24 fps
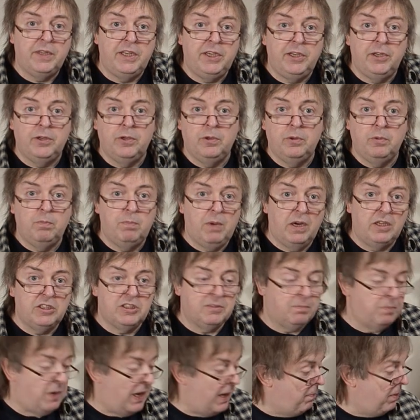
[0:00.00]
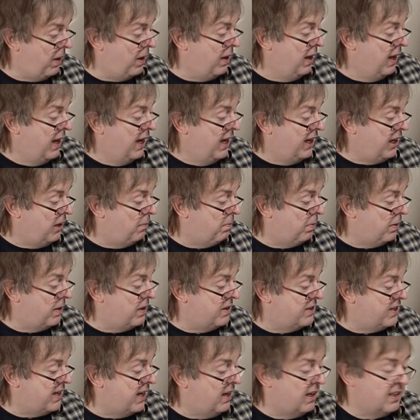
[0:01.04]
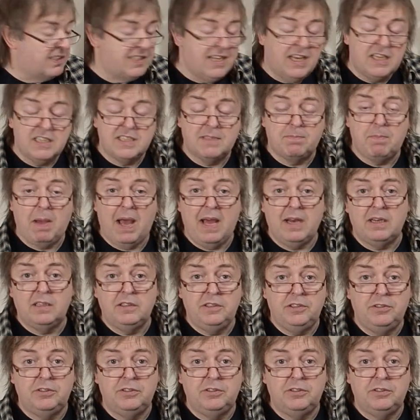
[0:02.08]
You buy some paper, you print out a test pattern,